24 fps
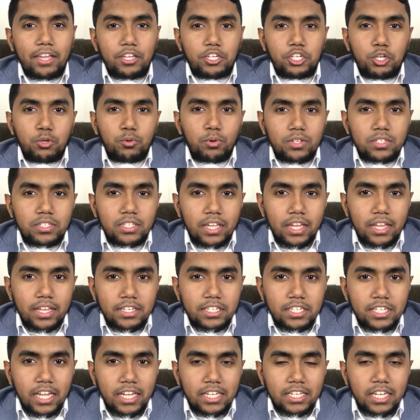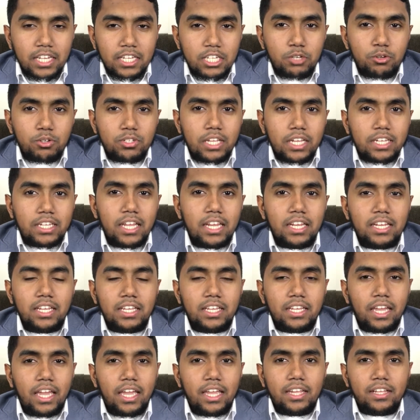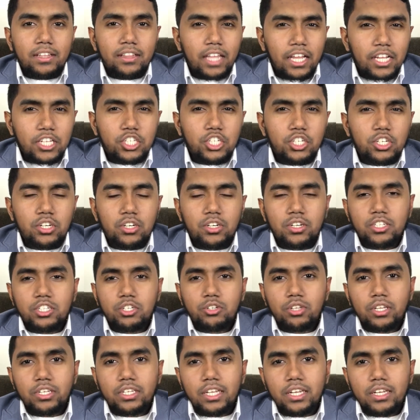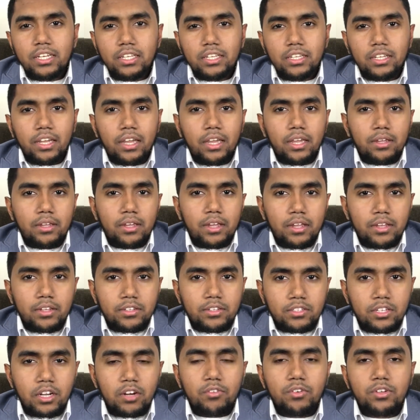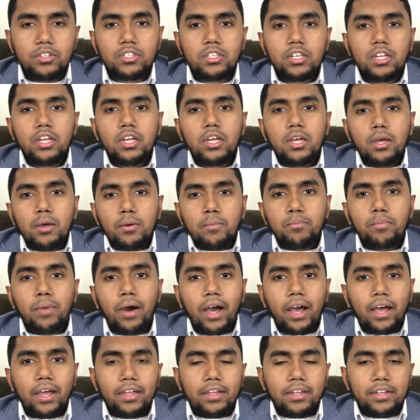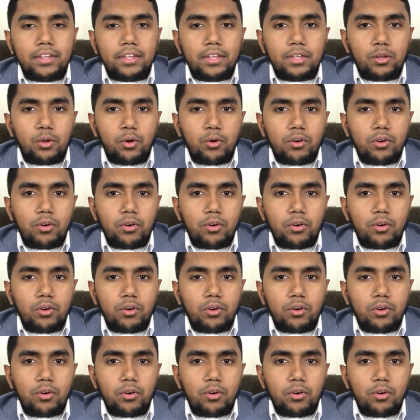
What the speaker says: She was attending a lecture, she was attending a service by,